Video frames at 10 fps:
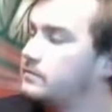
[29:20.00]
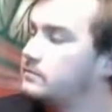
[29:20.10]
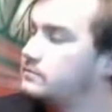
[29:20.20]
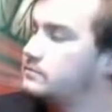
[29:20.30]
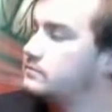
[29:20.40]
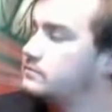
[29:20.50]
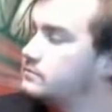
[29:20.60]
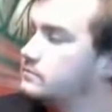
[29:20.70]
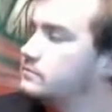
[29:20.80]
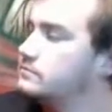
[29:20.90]

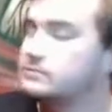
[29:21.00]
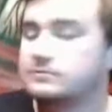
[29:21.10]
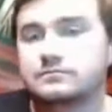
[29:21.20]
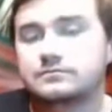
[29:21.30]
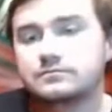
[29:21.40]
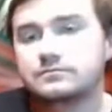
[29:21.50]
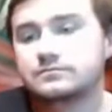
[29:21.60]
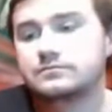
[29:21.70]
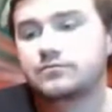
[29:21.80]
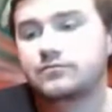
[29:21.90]

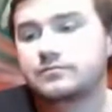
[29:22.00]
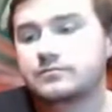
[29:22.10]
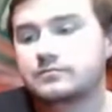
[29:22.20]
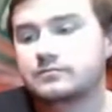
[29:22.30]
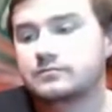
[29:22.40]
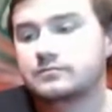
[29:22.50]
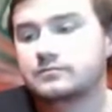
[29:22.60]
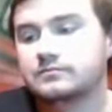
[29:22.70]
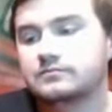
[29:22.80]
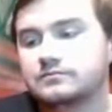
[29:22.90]

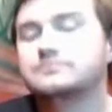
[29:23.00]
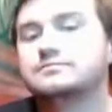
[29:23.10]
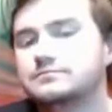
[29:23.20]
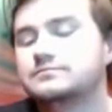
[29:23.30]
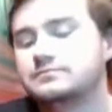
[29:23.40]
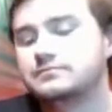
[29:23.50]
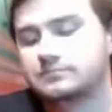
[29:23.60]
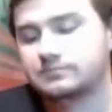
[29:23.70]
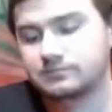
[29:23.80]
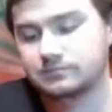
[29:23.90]

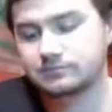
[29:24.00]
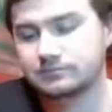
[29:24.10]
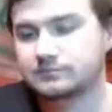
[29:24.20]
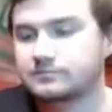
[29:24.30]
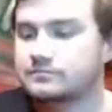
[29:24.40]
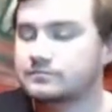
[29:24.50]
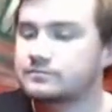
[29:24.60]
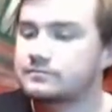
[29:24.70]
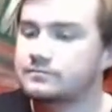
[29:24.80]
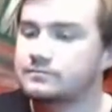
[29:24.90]

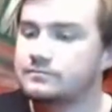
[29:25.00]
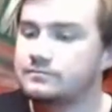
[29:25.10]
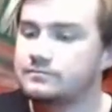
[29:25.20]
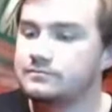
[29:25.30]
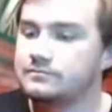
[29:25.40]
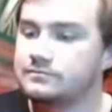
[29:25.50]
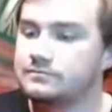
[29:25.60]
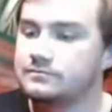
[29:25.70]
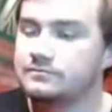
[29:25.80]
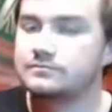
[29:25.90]

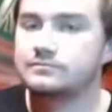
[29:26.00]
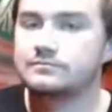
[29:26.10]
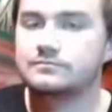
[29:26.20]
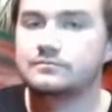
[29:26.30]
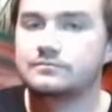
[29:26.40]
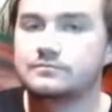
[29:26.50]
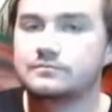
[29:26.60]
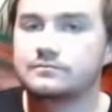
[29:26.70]
No words are spoken by the person on screen.